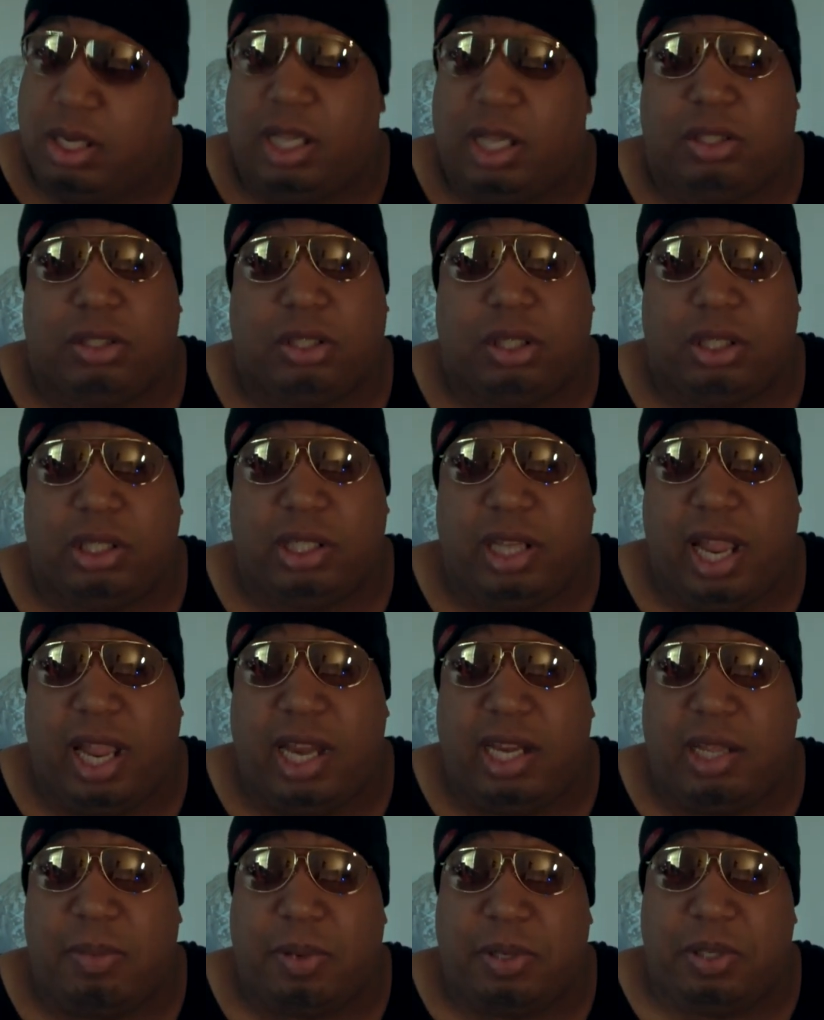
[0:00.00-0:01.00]
That's good and
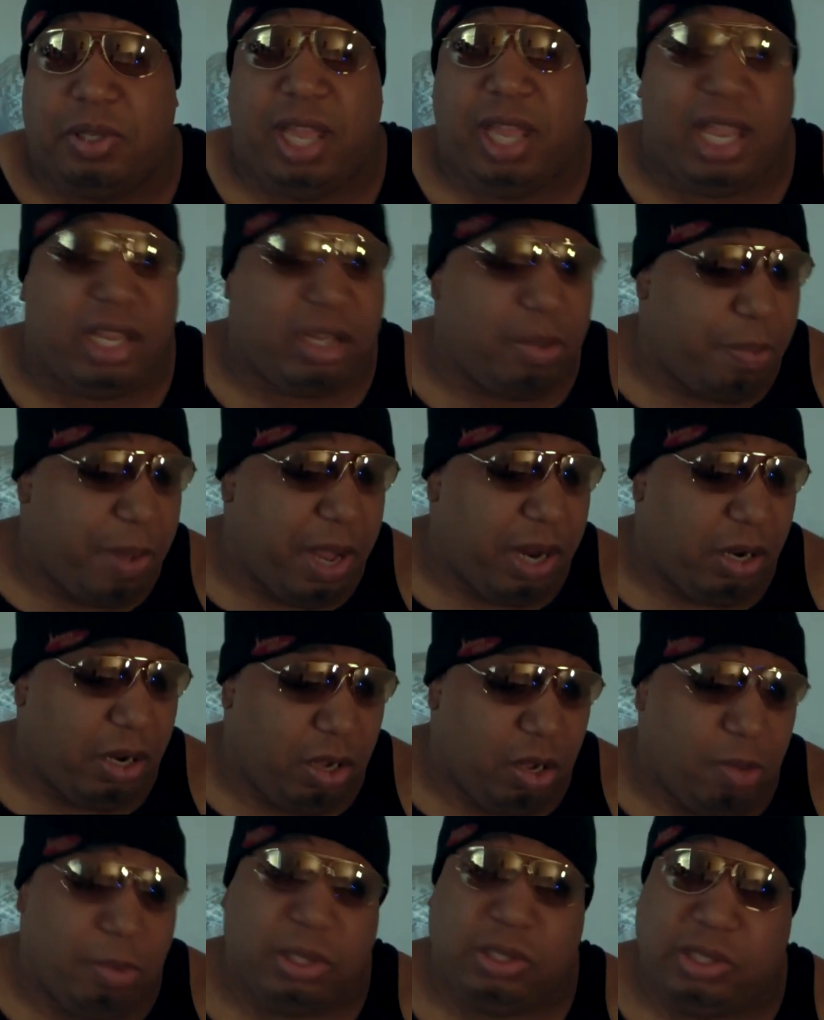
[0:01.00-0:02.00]
dandy, but you can't compare a
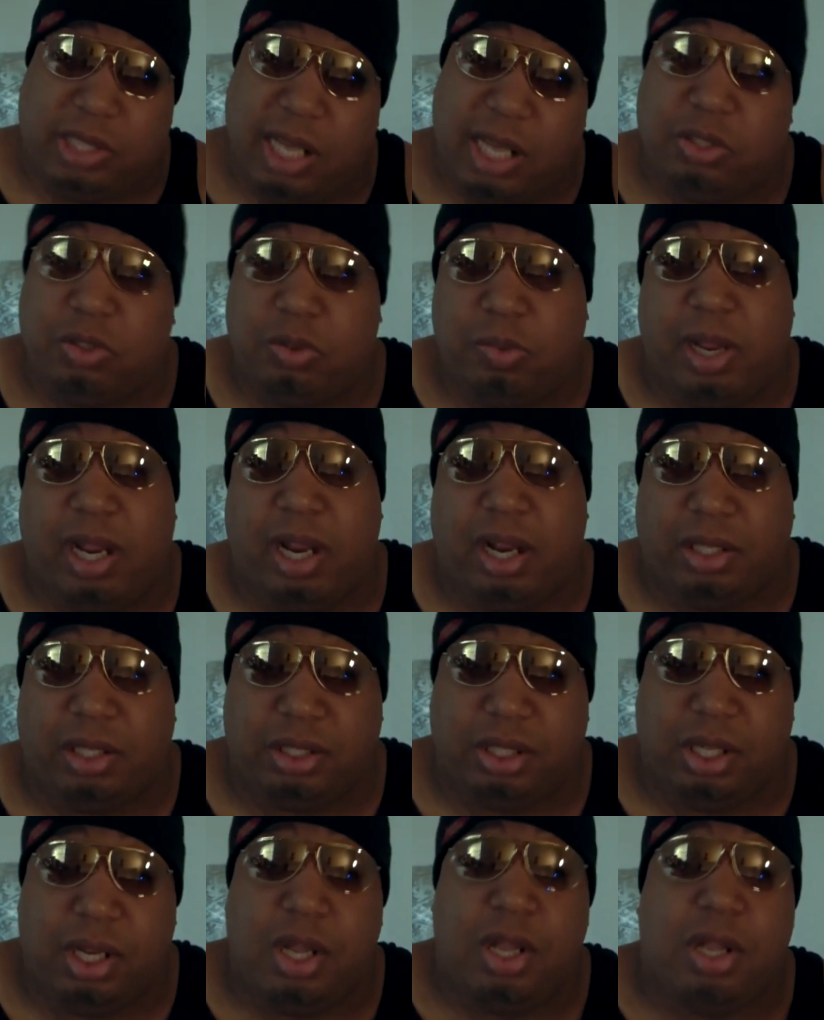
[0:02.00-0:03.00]
homosexual
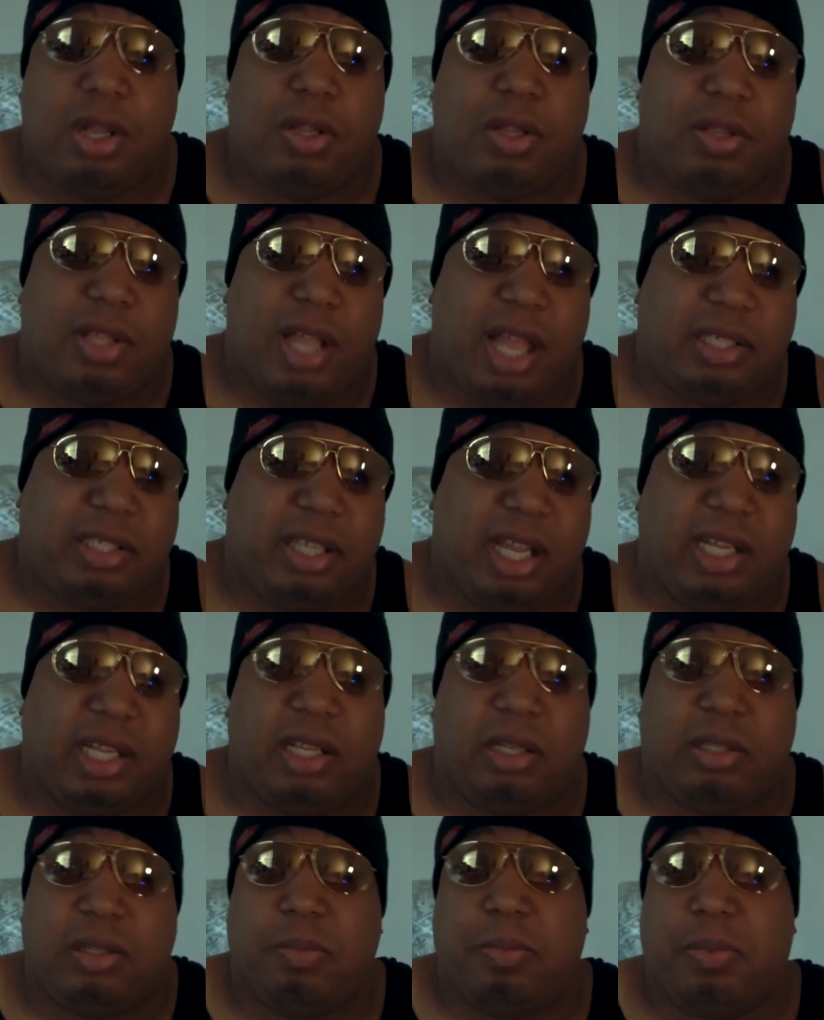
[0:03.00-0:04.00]
marriage. That's like
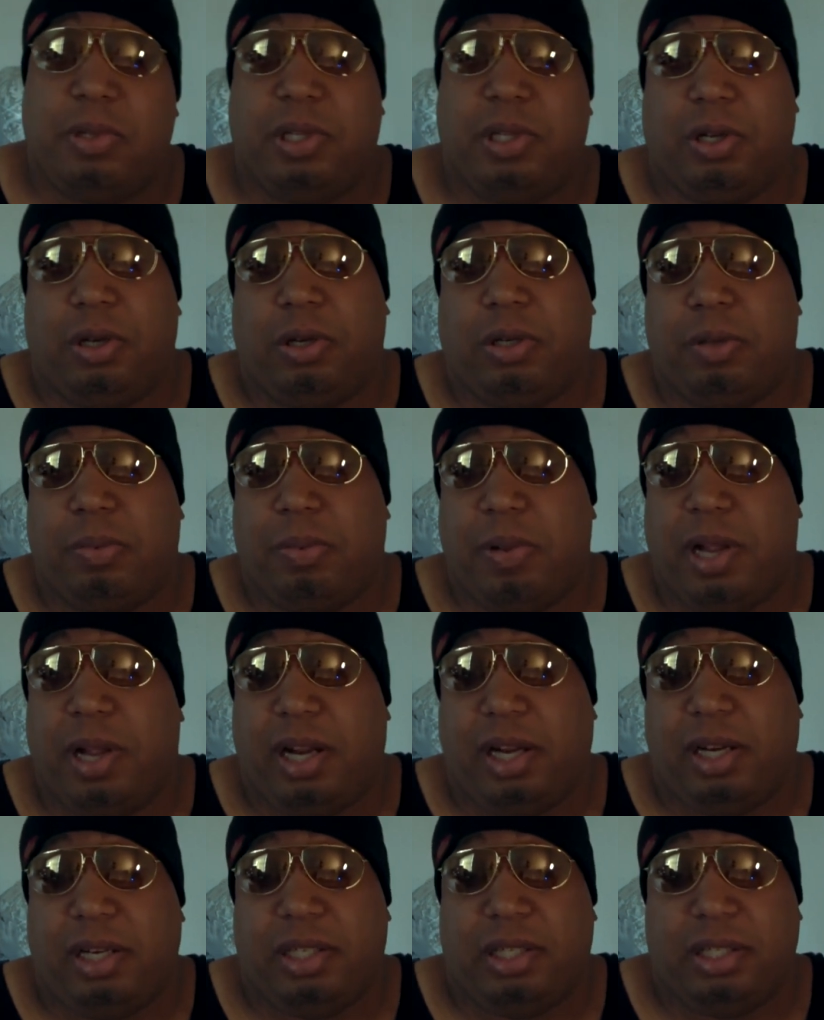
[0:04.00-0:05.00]
you're gonna
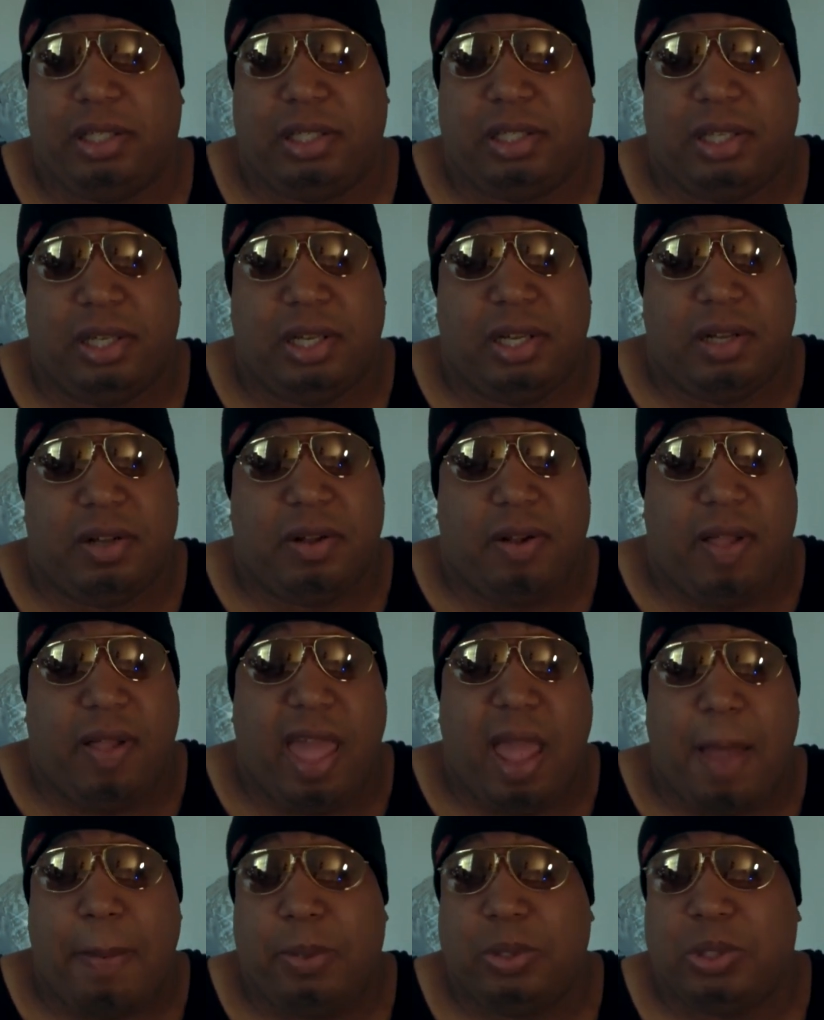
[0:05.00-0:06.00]
compare
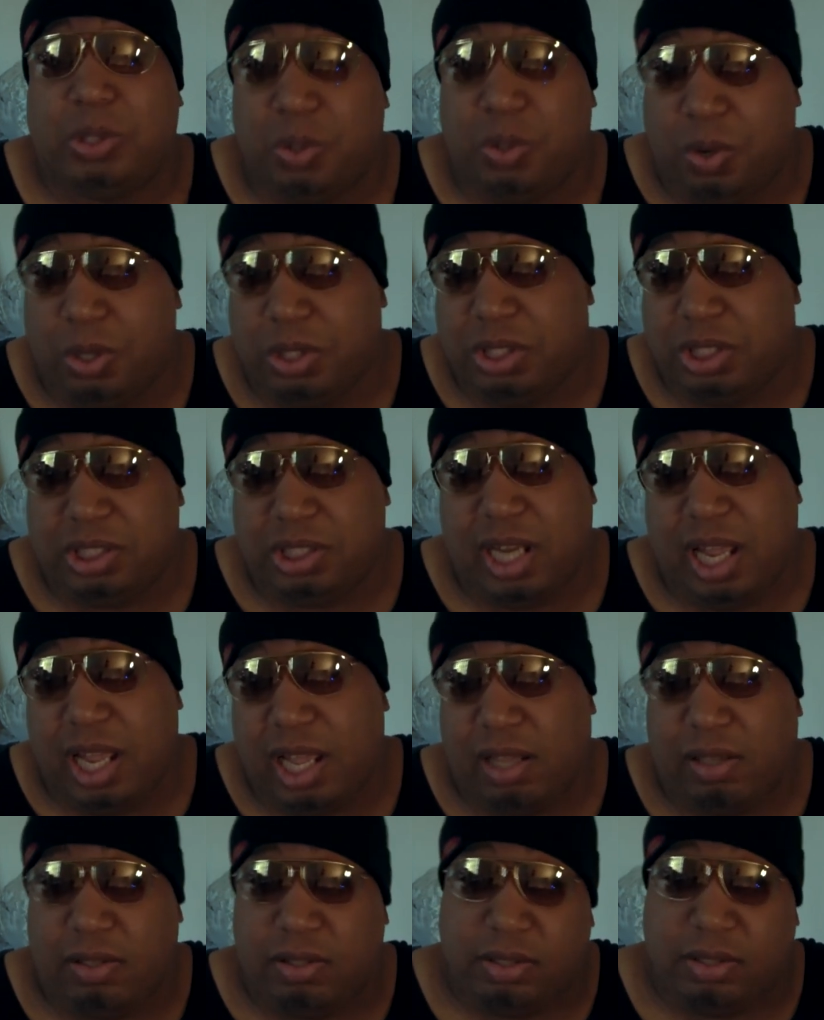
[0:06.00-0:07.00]
apples and oranges now.